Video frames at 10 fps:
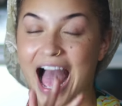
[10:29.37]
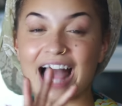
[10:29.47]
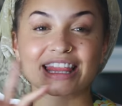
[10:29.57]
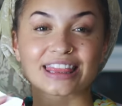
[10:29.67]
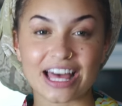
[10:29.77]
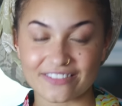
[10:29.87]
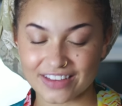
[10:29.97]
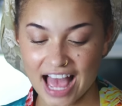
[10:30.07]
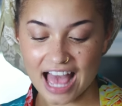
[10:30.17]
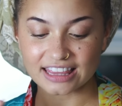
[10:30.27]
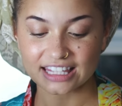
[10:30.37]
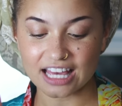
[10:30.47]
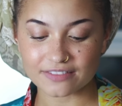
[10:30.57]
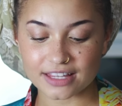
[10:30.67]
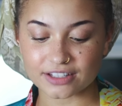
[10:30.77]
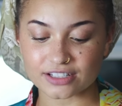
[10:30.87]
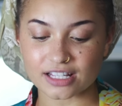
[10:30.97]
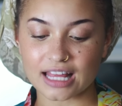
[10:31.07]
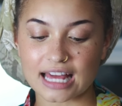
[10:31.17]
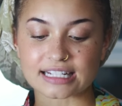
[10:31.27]
I love it. I love that there's
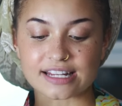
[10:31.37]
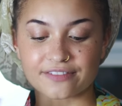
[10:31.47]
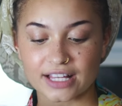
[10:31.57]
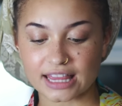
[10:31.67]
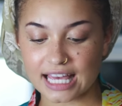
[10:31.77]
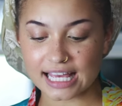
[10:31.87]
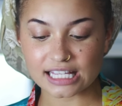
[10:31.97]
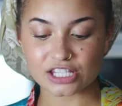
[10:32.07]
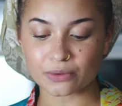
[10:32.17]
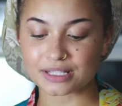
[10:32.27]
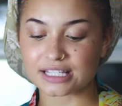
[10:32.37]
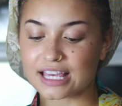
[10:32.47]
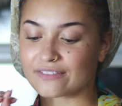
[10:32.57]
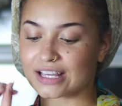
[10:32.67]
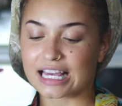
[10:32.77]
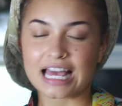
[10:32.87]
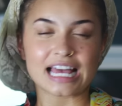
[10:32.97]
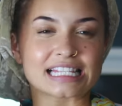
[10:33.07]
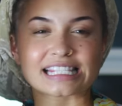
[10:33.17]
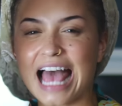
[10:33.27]
a lot of different lengths, so it's giving
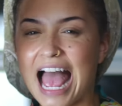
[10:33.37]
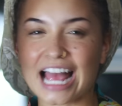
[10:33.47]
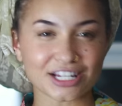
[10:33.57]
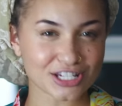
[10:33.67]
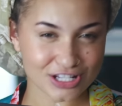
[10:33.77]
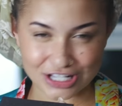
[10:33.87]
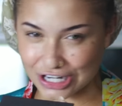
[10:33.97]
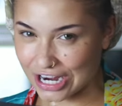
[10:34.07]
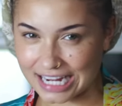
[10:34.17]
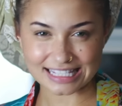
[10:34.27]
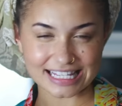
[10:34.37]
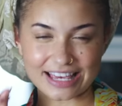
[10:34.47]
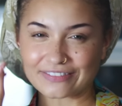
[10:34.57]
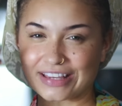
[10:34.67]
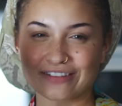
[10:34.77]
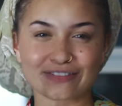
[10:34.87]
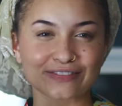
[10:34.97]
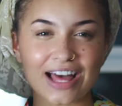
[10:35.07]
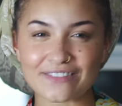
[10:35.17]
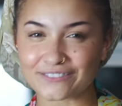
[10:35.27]
texture. It's giving
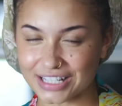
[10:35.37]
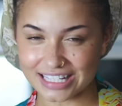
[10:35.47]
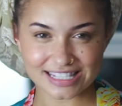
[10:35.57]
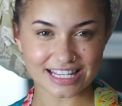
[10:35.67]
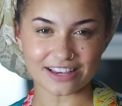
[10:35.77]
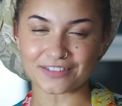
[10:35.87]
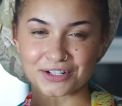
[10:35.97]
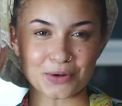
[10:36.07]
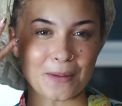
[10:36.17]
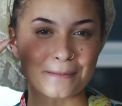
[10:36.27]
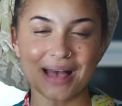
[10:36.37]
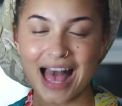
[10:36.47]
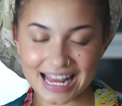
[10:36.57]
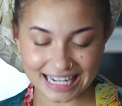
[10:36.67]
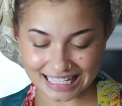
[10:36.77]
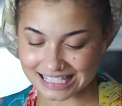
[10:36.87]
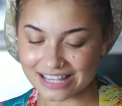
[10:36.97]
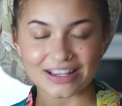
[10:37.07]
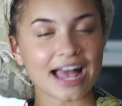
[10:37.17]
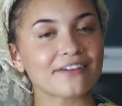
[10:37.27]
fluffy. It's giving dramatic. It's
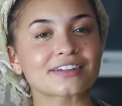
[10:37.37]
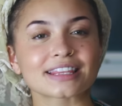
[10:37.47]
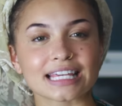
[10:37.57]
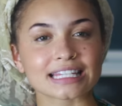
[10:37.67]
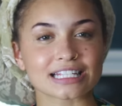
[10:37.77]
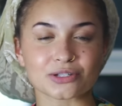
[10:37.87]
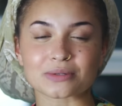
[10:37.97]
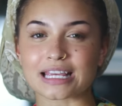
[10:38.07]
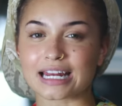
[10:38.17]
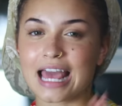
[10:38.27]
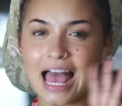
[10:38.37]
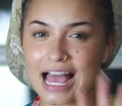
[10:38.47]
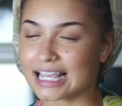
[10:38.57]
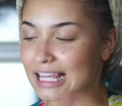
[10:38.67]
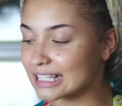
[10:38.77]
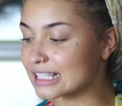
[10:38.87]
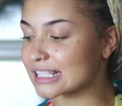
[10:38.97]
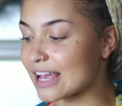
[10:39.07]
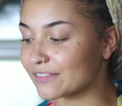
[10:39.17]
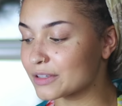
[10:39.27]
giving everything that you need. Again, this is
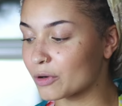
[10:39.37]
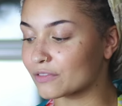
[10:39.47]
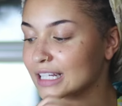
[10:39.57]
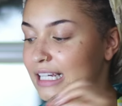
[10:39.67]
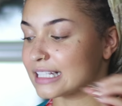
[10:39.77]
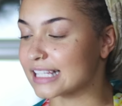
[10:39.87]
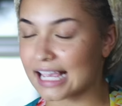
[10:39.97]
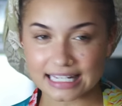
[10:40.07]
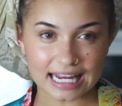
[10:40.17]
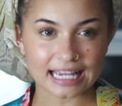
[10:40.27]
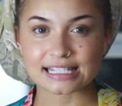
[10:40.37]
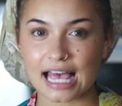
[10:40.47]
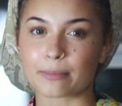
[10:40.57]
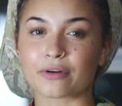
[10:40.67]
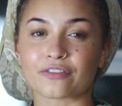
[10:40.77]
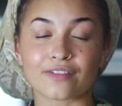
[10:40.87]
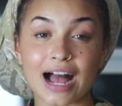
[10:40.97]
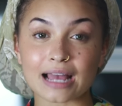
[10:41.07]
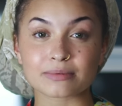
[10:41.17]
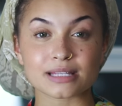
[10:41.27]
definitely more of like a date night type of
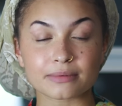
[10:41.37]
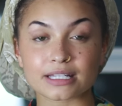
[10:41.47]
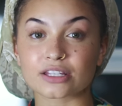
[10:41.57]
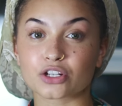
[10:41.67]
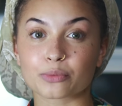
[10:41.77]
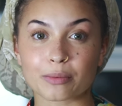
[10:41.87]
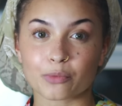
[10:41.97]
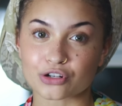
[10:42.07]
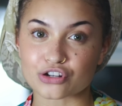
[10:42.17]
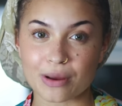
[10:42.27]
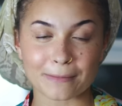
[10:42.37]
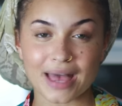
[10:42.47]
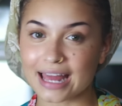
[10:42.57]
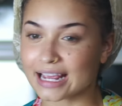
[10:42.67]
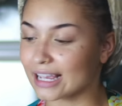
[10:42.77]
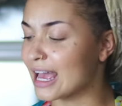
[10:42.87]
vibe, something a little bit more dramatic.